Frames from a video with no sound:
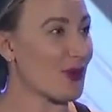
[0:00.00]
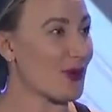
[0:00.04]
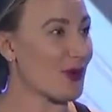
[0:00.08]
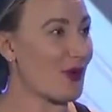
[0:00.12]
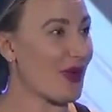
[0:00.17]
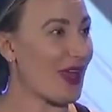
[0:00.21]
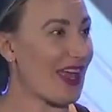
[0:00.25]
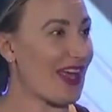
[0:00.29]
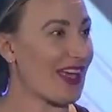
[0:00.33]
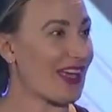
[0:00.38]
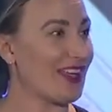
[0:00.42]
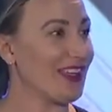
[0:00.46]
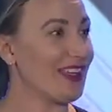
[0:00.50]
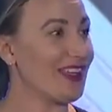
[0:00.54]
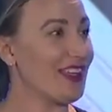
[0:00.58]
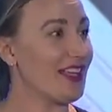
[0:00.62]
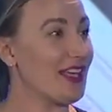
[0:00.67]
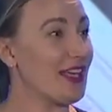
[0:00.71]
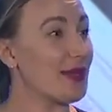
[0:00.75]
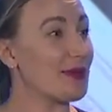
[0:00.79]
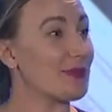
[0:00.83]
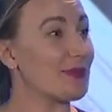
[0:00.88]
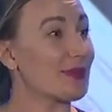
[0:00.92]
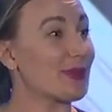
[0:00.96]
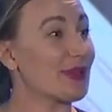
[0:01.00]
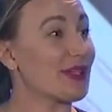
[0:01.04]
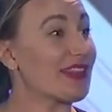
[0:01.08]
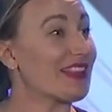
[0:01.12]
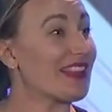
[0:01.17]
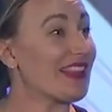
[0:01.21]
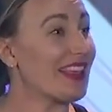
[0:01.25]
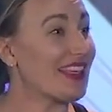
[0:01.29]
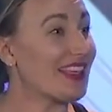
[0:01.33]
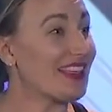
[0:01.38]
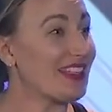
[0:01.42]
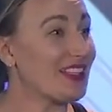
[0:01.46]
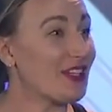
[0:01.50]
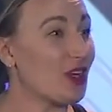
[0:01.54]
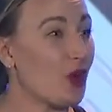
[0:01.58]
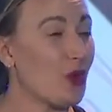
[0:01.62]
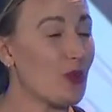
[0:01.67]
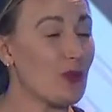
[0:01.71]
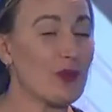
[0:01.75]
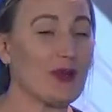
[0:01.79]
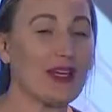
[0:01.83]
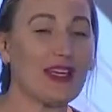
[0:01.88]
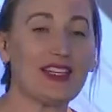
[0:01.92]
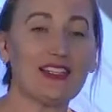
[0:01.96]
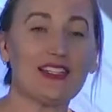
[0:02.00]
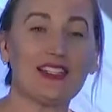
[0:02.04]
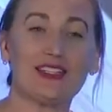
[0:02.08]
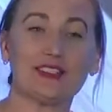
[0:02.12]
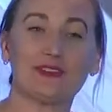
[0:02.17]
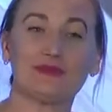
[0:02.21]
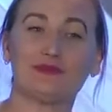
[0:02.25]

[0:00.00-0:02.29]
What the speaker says: okay? Breathe in and open.